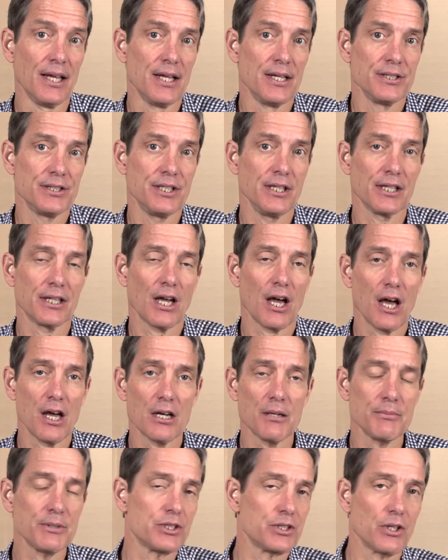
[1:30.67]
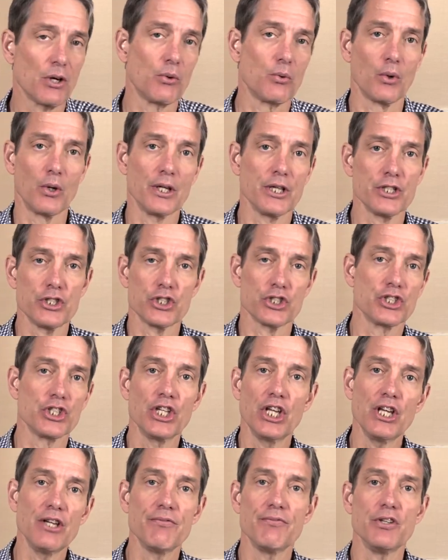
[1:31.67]
See, economists don't want to just
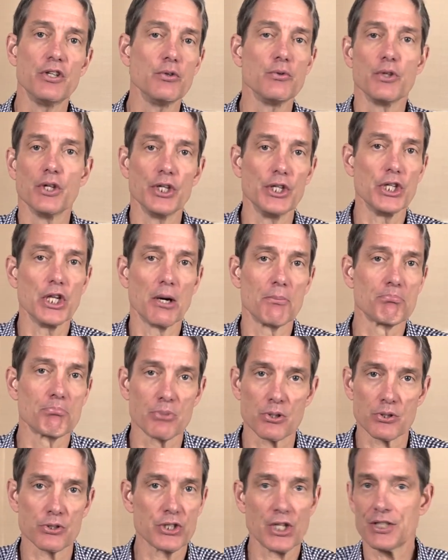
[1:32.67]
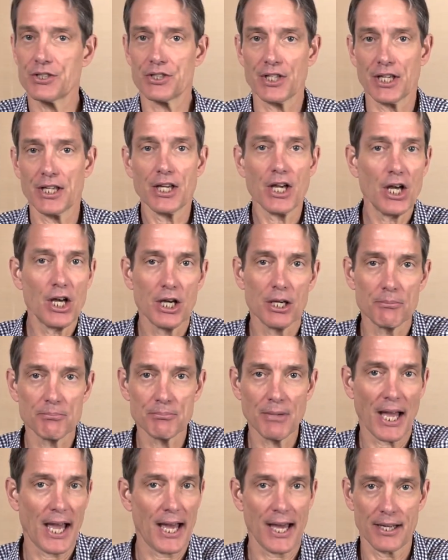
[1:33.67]
give you the numbers as they come
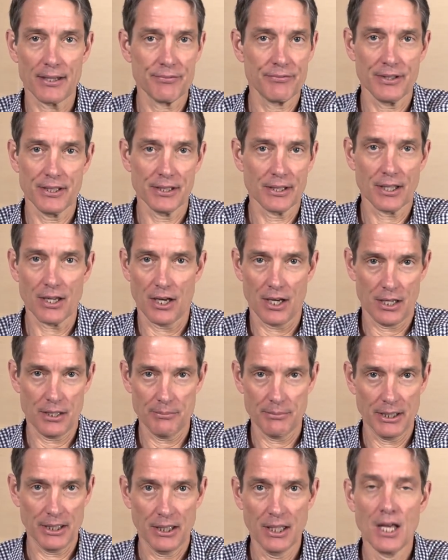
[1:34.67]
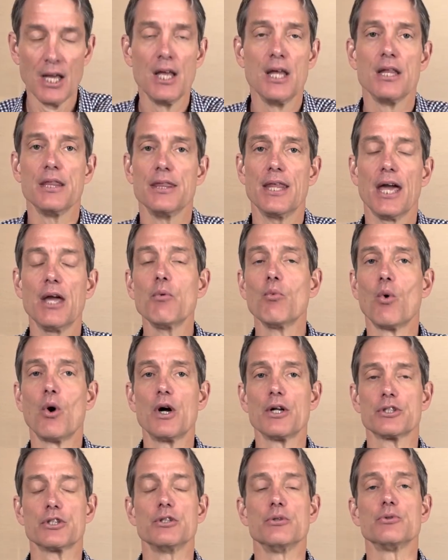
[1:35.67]
out of the economy. They
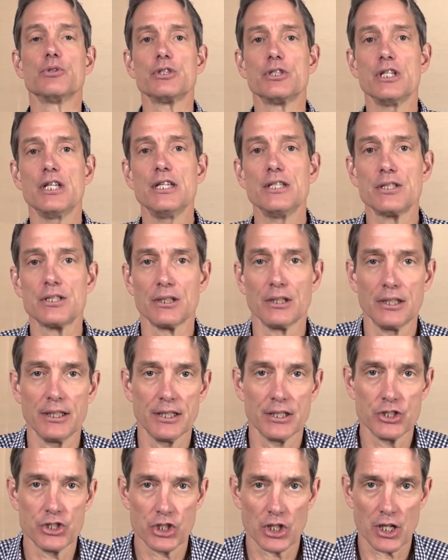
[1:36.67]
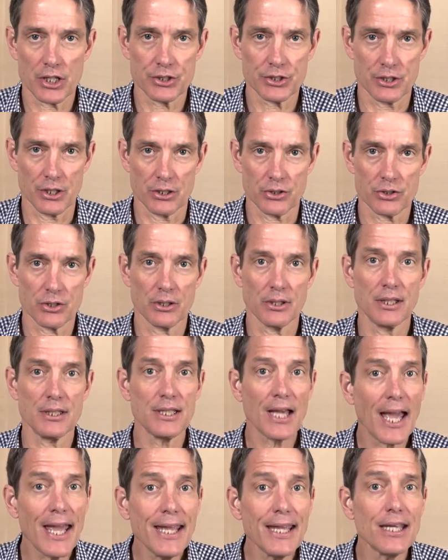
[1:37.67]
want to seasonally adjust it. So they
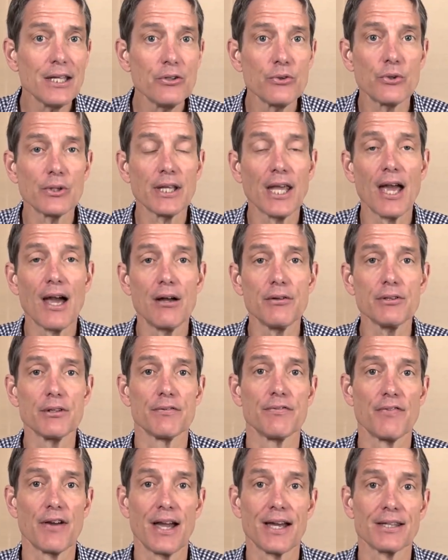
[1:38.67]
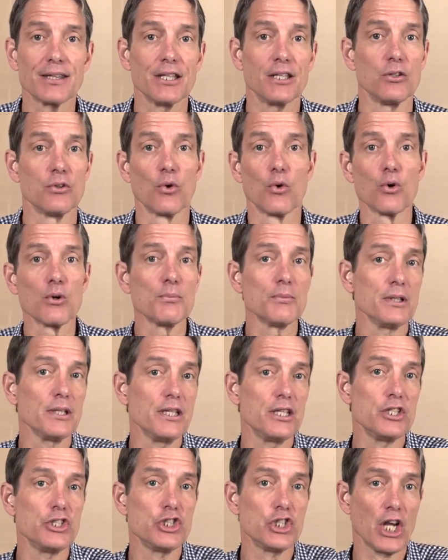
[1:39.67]
take into account the fact that normally
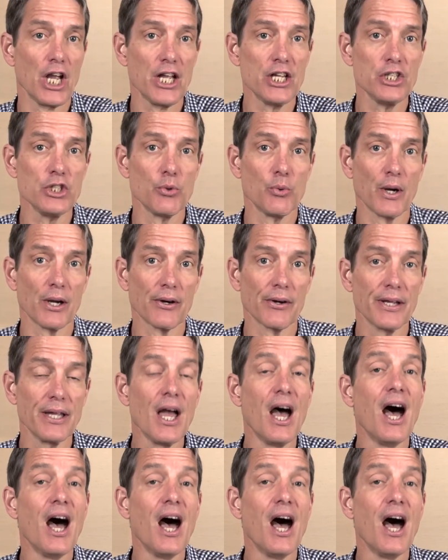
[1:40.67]
in January,